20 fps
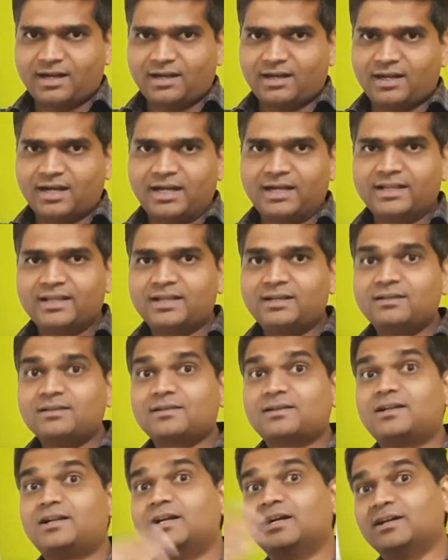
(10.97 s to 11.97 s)
and
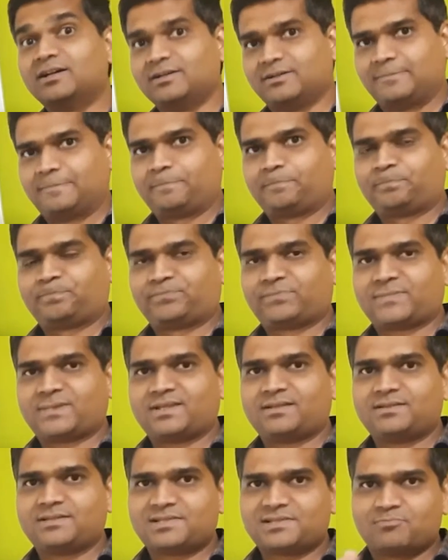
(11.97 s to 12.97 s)
then Gha,
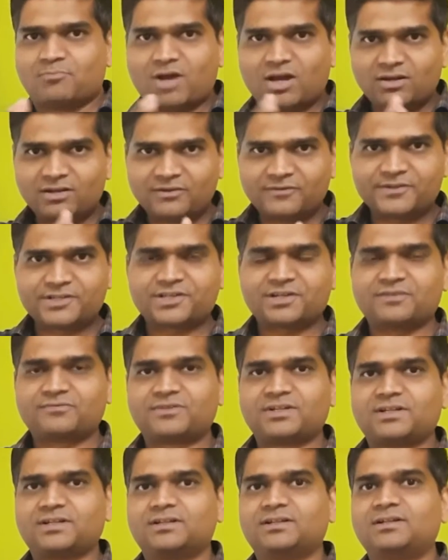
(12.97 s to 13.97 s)
the smaller version
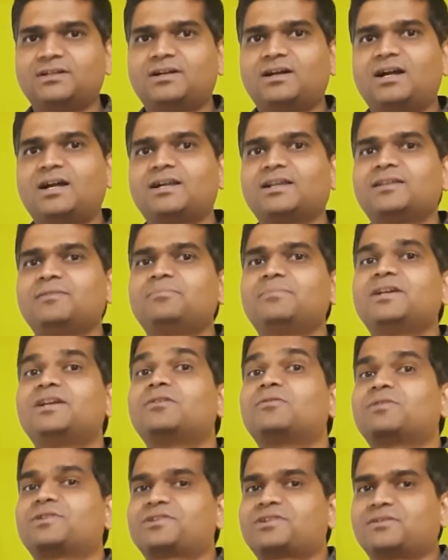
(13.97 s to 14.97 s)
of the G and then
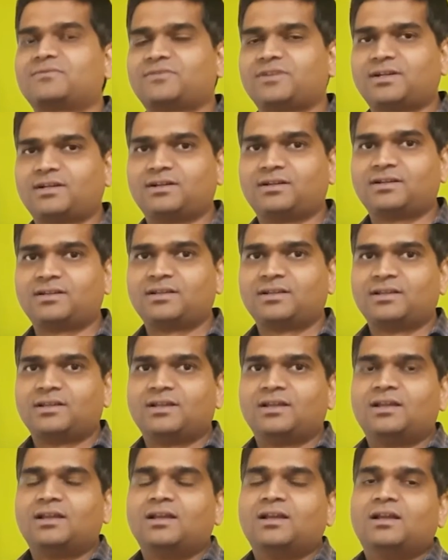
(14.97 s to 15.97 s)
bigger version of the
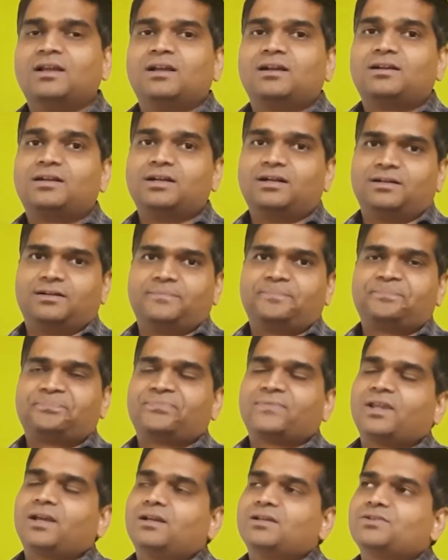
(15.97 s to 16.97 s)
Gha.
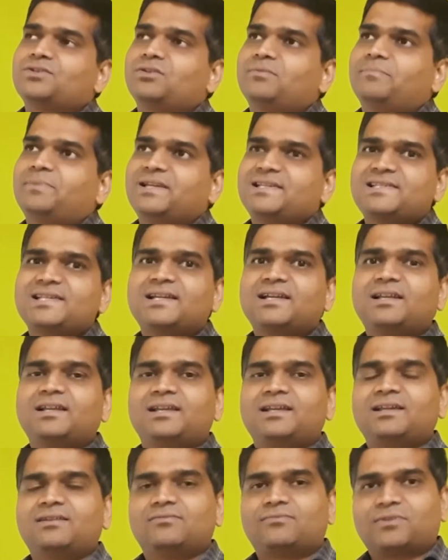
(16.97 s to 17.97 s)
So
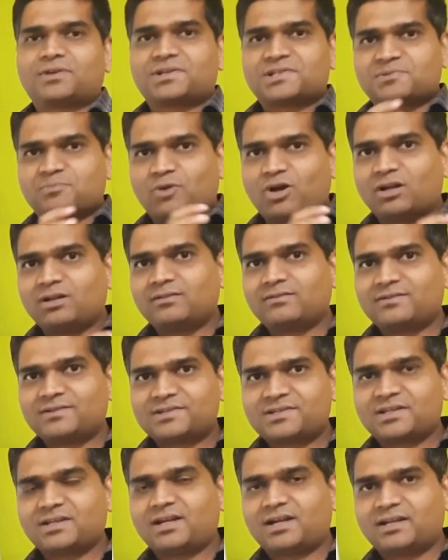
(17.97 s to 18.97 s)
basically, for smaller
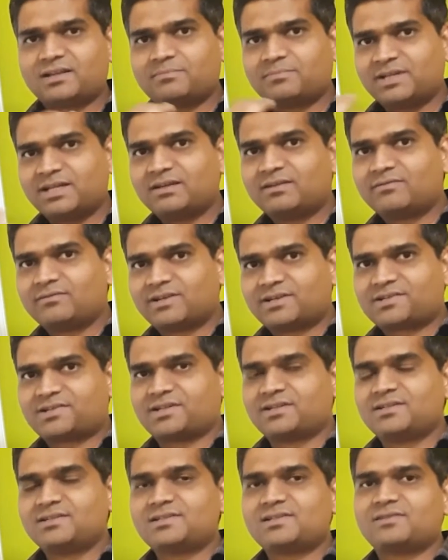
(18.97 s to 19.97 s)
version and the bigger
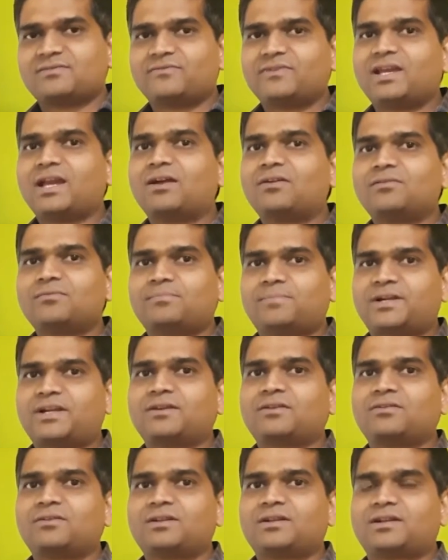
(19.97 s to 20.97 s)
versions, we have
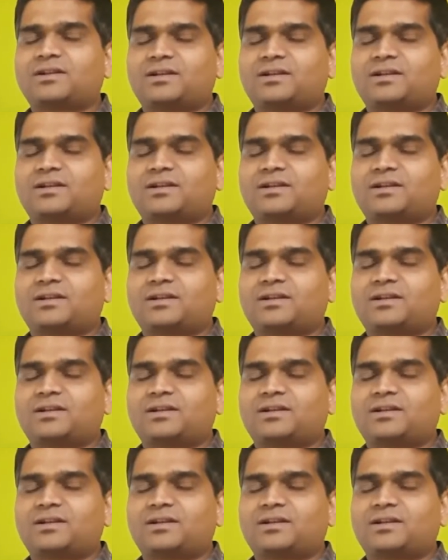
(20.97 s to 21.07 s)
particular,